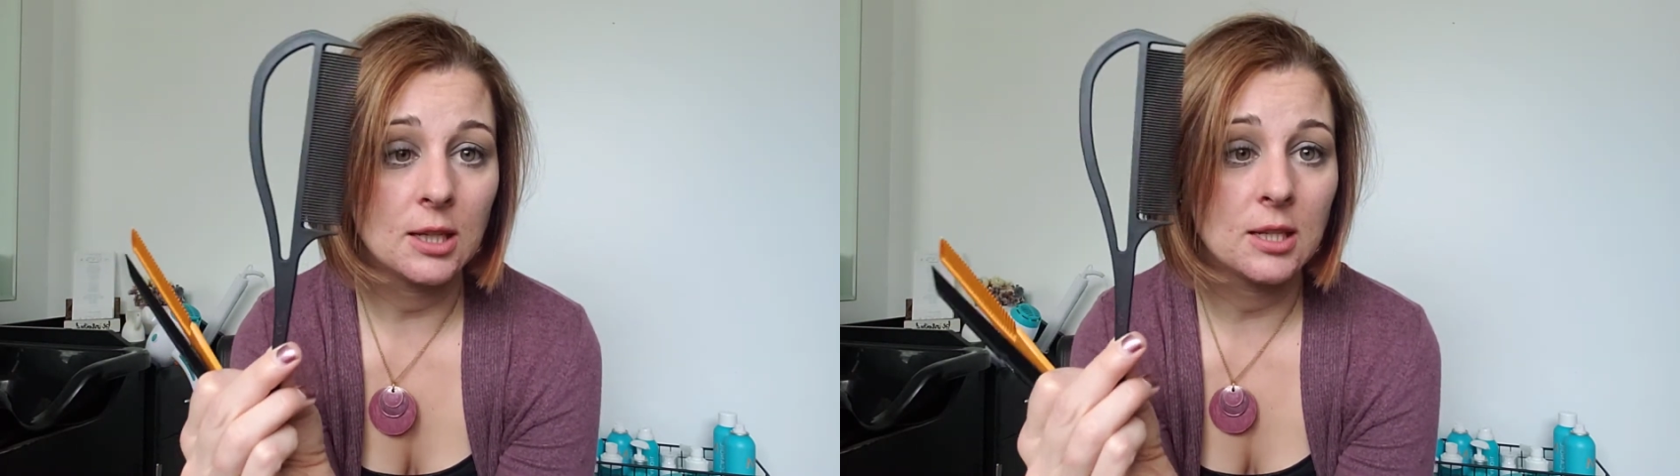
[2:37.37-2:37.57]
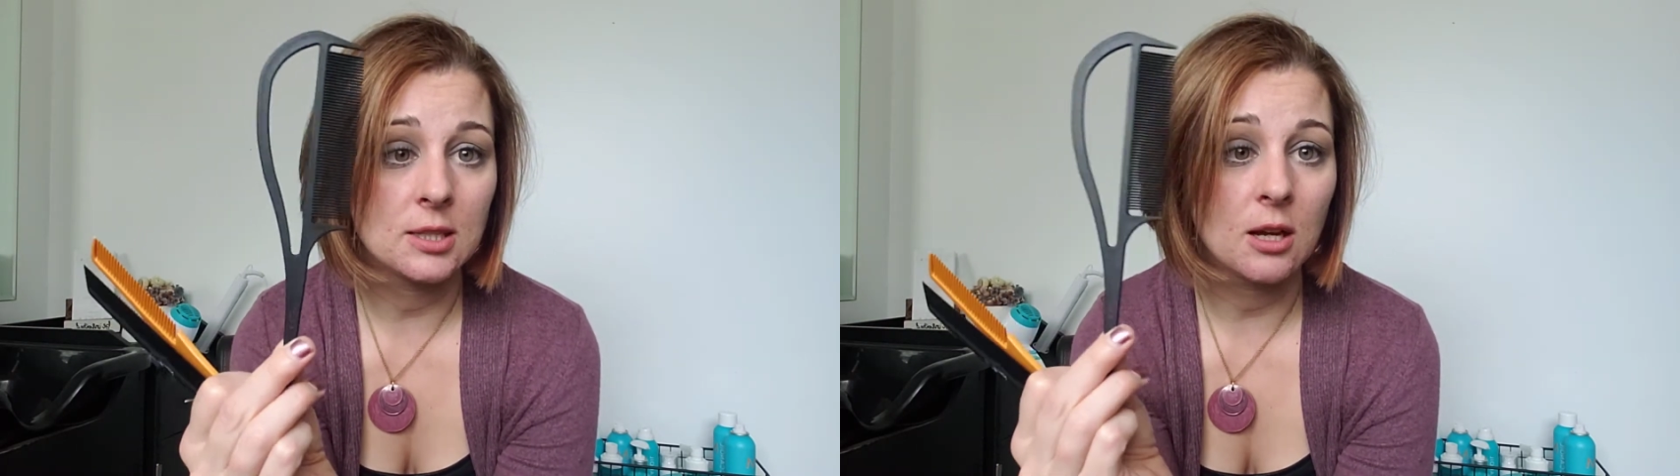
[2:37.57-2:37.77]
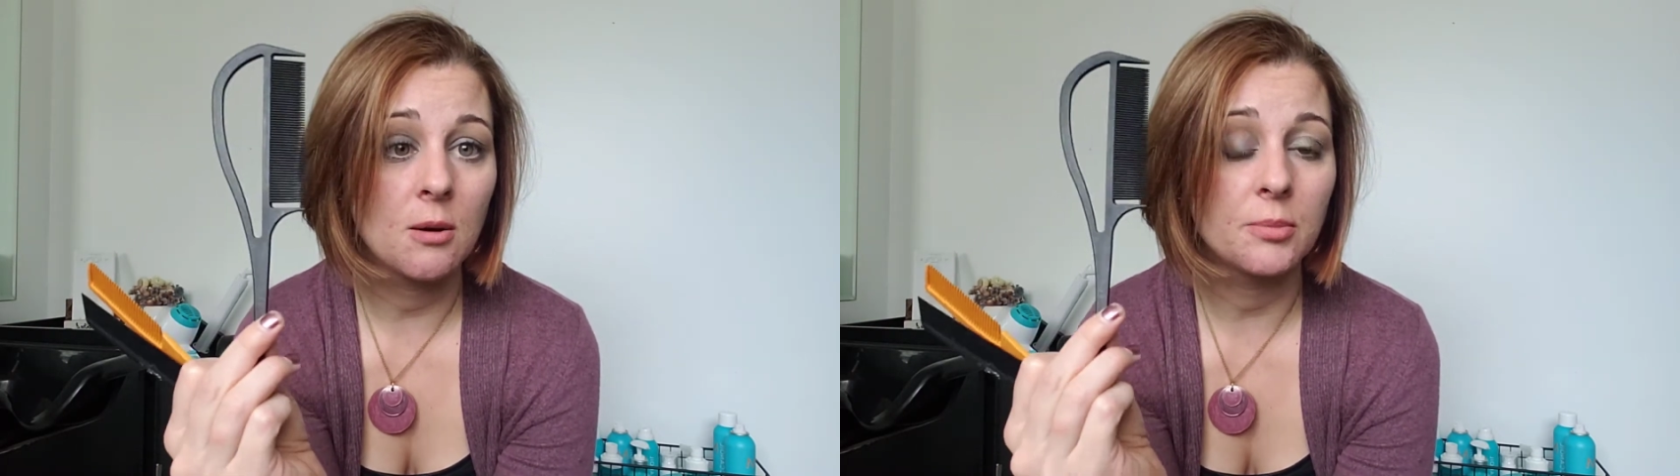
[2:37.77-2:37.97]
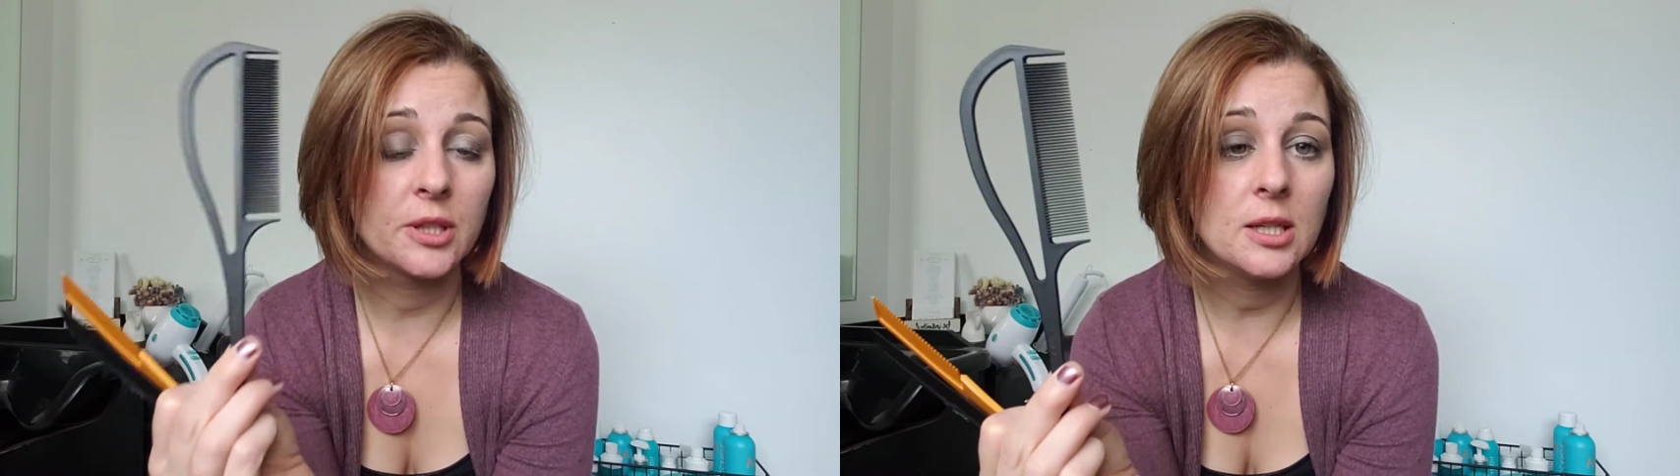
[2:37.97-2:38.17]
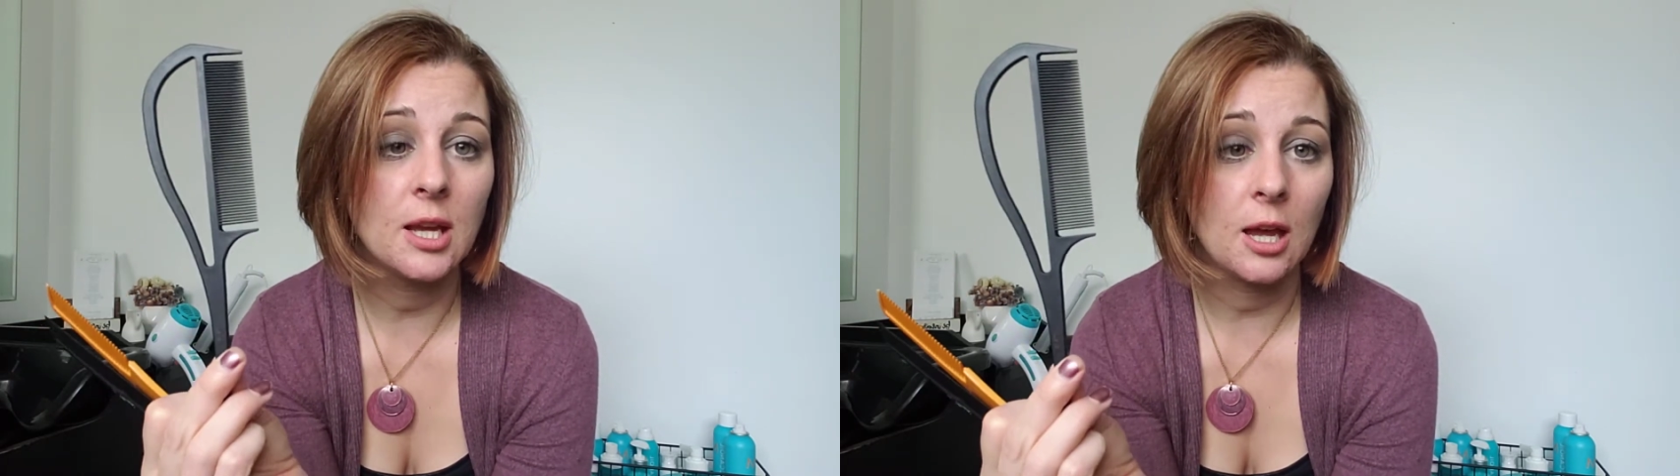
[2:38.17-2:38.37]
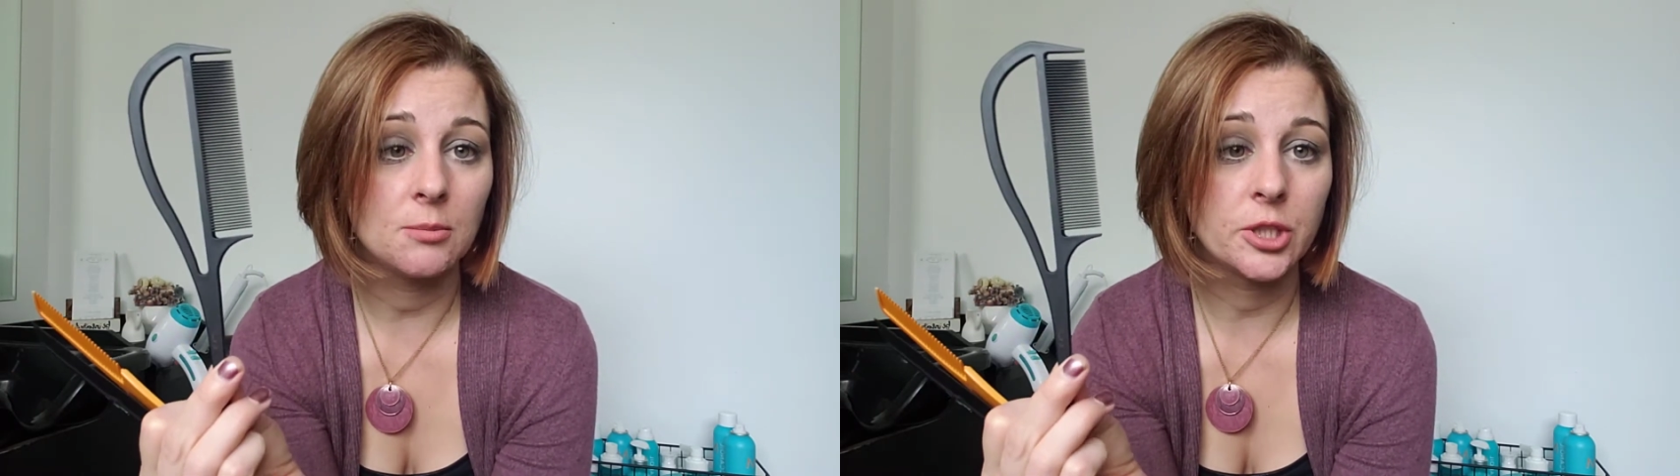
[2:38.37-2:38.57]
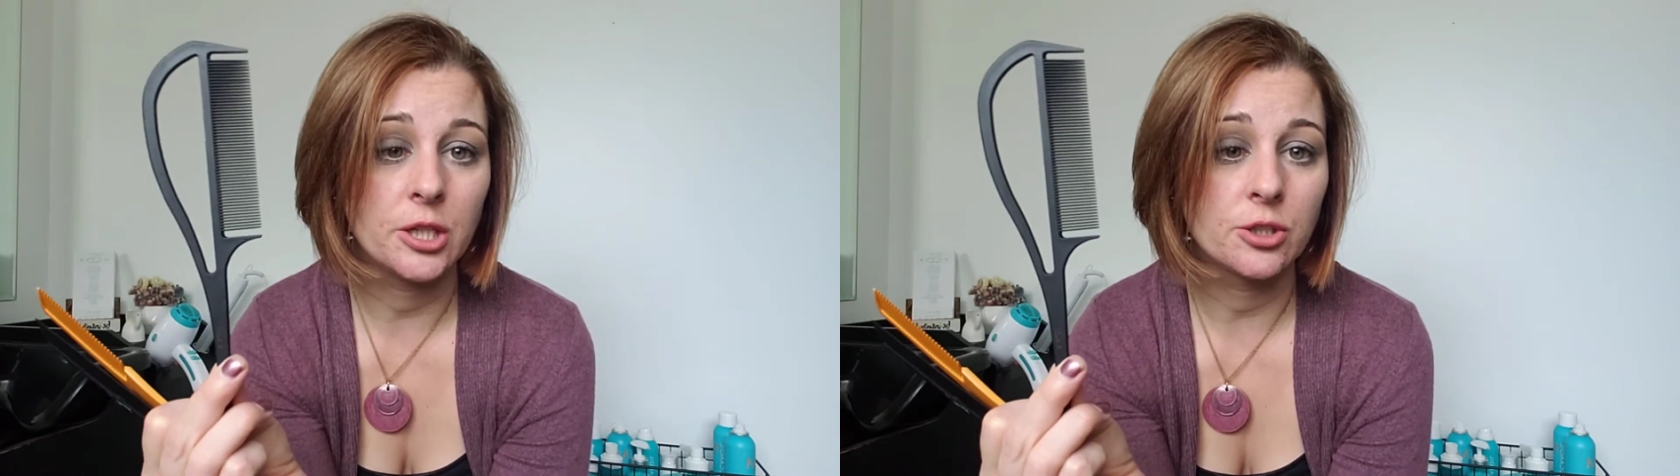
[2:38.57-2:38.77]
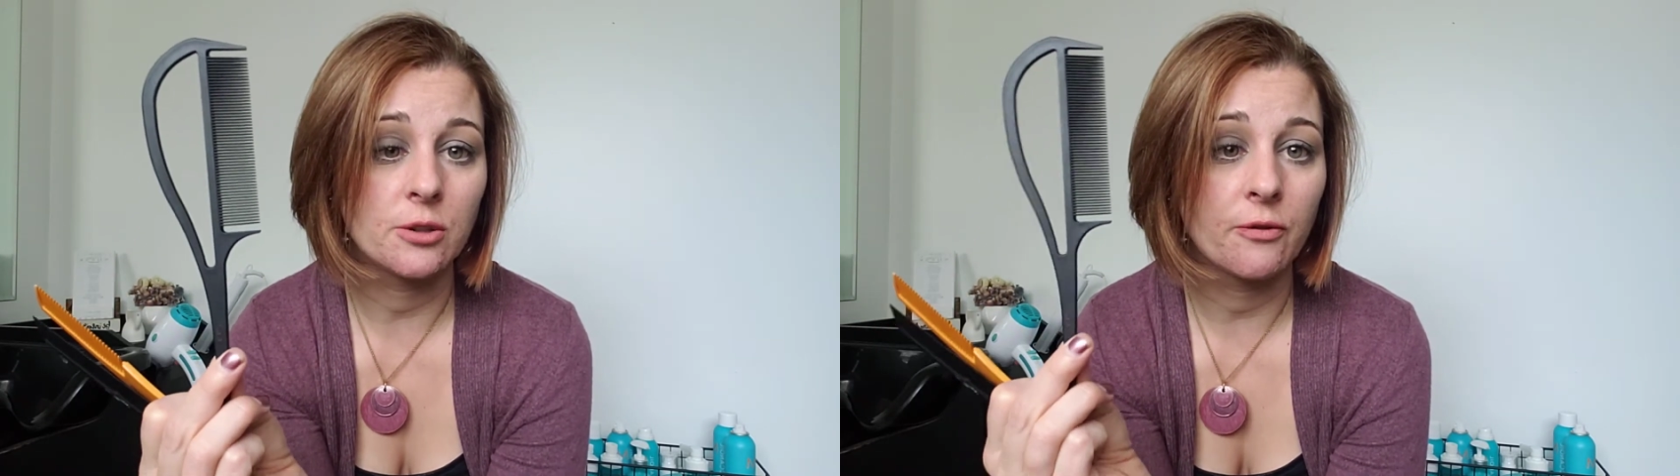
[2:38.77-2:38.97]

is a complete game changer